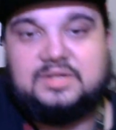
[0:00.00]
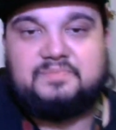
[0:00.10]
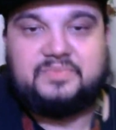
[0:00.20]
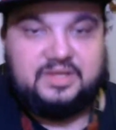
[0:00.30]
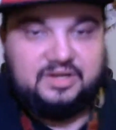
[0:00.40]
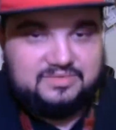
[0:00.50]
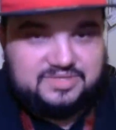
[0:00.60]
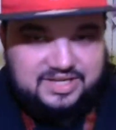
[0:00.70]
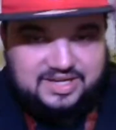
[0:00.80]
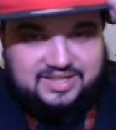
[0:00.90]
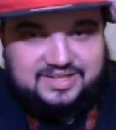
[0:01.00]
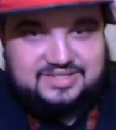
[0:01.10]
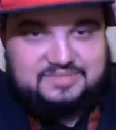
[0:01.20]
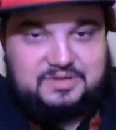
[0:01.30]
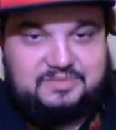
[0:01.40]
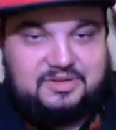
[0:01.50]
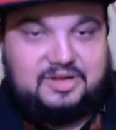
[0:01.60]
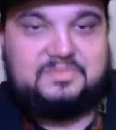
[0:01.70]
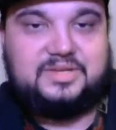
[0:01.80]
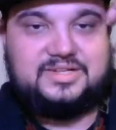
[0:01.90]
You know what I'm saying? How they just be up
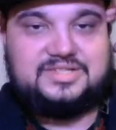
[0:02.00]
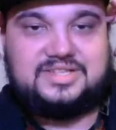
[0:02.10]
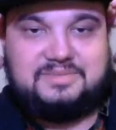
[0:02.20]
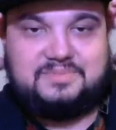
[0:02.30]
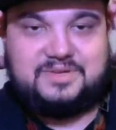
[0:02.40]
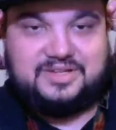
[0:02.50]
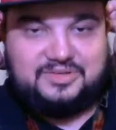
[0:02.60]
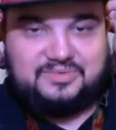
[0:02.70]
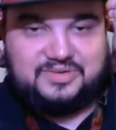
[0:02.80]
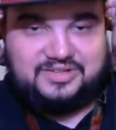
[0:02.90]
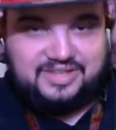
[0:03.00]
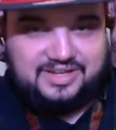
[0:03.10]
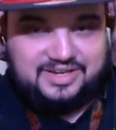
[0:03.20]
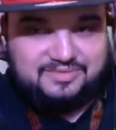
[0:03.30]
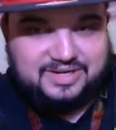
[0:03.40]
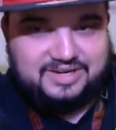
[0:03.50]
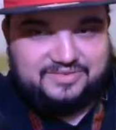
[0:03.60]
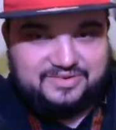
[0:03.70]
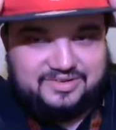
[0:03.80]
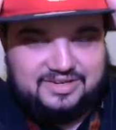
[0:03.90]
there sleeping and doing their thing,
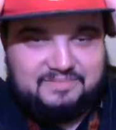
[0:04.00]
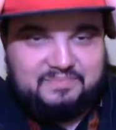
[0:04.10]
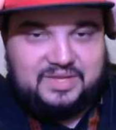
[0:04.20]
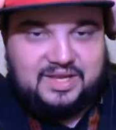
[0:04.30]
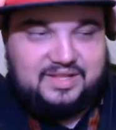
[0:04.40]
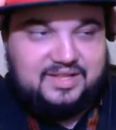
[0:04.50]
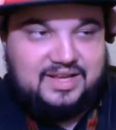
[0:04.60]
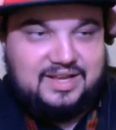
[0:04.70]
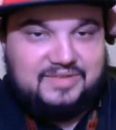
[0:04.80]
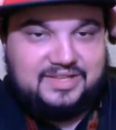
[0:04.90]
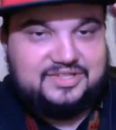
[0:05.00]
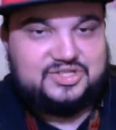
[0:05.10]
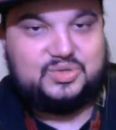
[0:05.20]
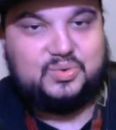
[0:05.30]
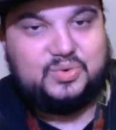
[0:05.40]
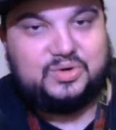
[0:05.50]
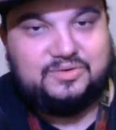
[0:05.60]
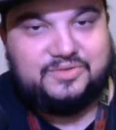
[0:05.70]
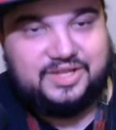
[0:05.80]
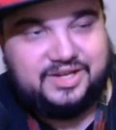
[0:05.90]
whatever and then they have like the store over
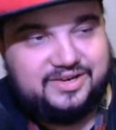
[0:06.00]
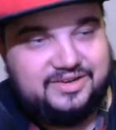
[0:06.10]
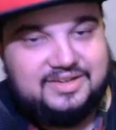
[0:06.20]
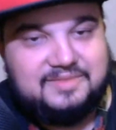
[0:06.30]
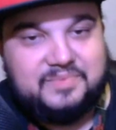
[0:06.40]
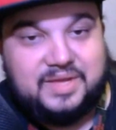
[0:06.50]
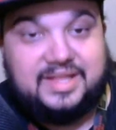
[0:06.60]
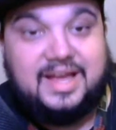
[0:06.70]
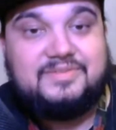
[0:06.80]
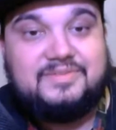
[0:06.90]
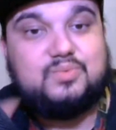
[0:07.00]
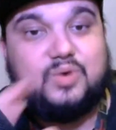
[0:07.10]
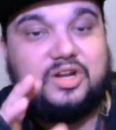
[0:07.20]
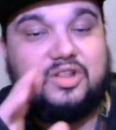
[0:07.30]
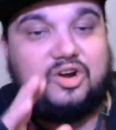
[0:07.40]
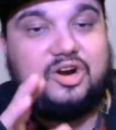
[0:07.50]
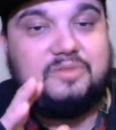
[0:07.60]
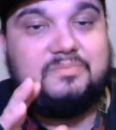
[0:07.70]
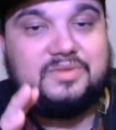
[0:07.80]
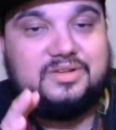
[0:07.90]
there, and they have this one
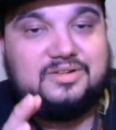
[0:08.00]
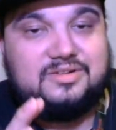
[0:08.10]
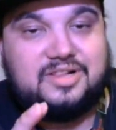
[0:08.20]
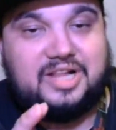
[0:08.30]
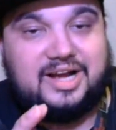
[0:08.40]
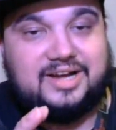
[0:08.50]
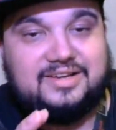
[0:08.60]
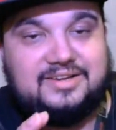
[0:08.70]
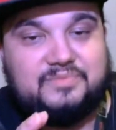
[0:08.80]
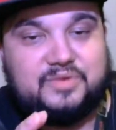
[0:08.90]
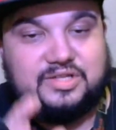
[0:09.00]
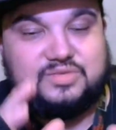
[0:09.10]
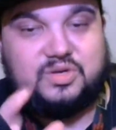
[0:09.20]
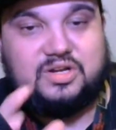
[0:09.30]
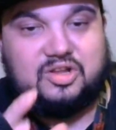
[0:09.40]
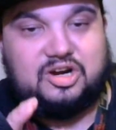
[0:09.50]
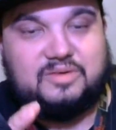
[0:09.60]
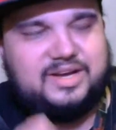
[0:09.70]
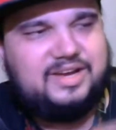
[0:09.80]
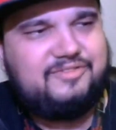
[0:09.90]
alarm clock or this one
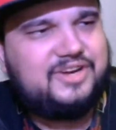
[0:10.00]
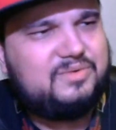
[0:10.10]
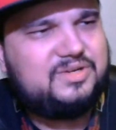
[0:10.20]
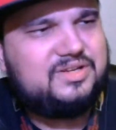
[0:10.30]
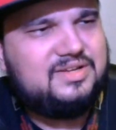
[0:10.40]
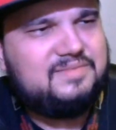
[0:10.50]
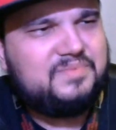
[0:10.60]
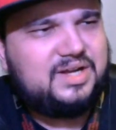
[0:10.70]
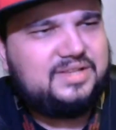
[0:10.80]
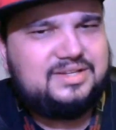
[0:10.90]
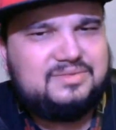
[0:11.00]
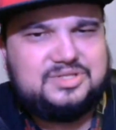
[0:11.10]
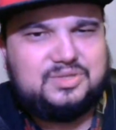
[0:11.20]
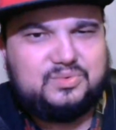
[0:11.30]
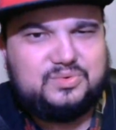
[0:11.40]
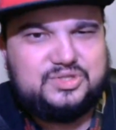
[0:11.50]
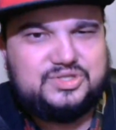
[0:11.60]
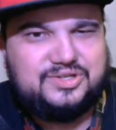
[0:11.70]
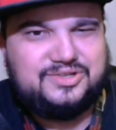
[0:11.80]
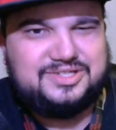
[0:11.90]
alarm. I forget what it, I think it was the
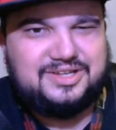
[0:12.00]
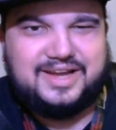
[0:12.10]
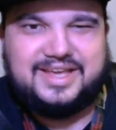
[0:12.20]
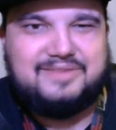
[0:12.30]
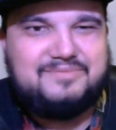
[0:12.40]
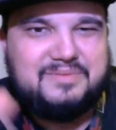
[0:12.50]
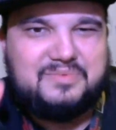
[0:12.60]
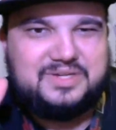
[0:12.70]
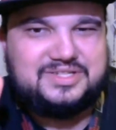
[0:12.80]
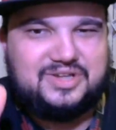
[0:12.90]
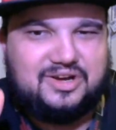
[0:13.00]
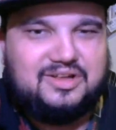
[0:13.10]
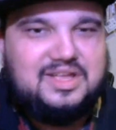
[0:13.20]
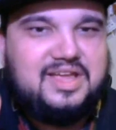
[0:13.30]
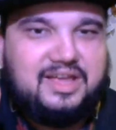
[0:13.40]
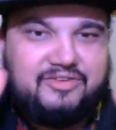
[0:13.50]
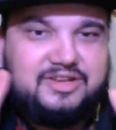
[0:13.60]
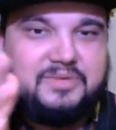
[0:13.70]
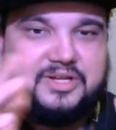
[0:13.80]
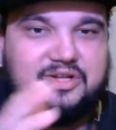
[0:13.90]
rooster or something. I can't remember what it's called. If
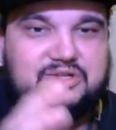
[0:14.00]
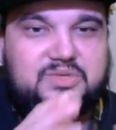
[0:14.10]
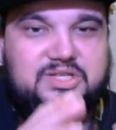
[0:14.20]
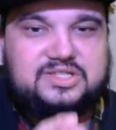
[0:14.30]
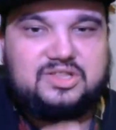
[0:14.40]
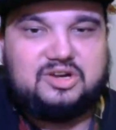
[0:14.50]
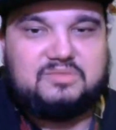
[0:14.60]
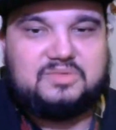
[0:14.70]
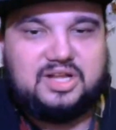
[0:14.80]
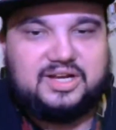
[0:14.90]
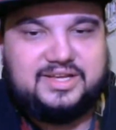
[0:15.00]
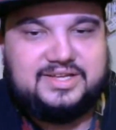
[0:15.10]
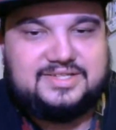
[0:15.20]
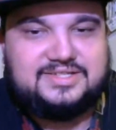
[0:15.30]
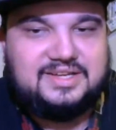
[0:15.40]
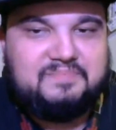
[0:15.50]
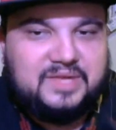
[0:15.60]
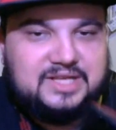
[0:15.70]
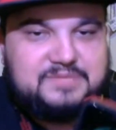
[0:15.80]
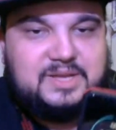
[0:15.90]
anybody knows what this alarm clock is,
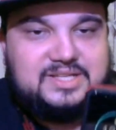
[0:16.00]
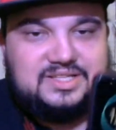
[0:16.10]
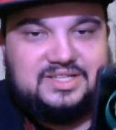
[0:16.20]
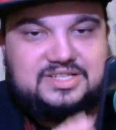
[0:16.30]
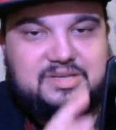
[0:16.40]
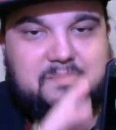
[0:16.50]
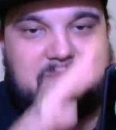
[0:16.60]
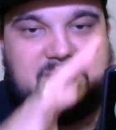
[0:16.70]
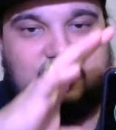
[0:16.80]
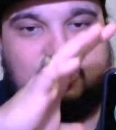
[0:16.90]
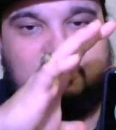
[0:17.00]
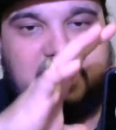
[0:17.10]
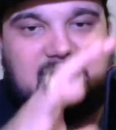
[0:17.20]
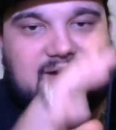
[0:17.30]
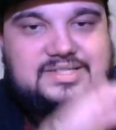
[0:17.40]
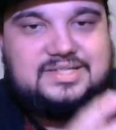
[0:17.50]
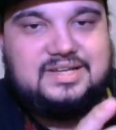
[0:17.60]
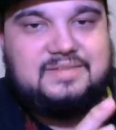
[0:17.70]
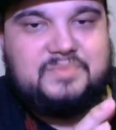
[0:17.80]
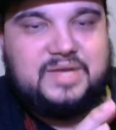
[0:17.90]
it's basically just a big old box,
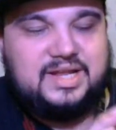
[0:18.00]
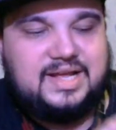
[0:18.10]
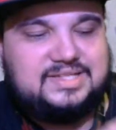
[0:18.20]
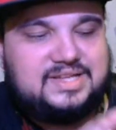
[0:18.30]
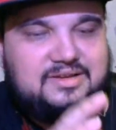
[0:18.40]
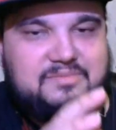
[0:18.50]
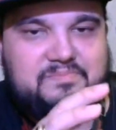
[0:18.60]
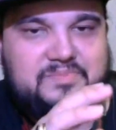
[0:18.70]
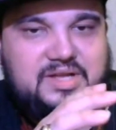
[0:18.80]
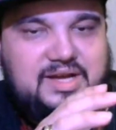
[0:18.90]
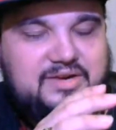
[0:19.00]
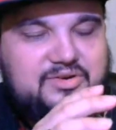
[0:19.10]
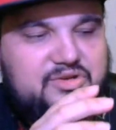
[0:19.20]
and it has like a I don't know.